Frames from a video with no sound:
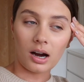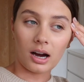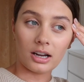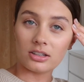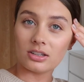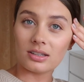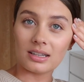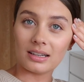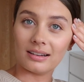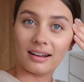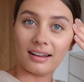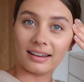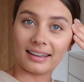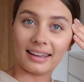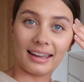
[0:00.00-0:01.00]
I just didn't
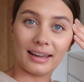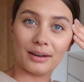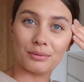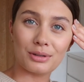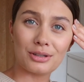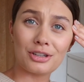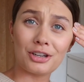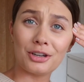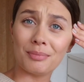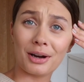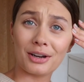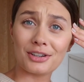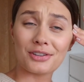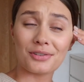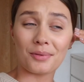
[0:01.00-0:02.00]
like it. It was too
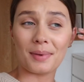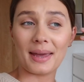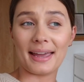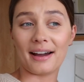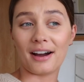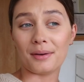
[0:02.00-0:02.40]
much for me.